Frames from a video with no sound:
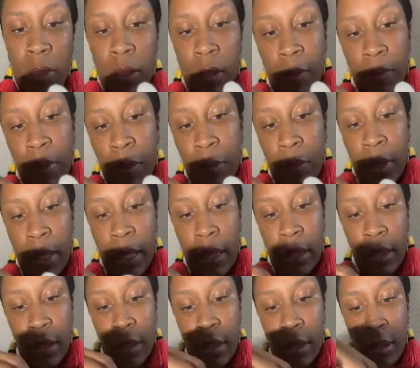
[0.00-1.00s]
Some people like
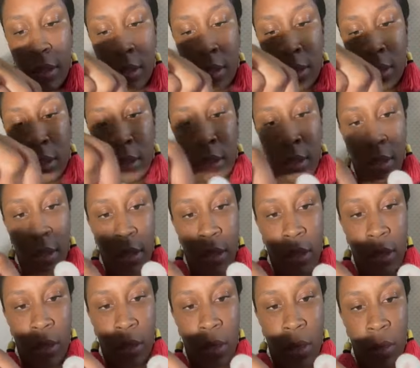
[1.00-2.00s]
to,
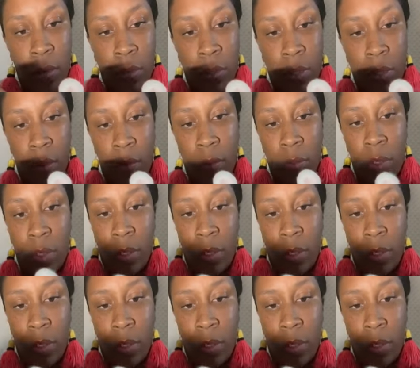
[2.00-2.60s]
you know, so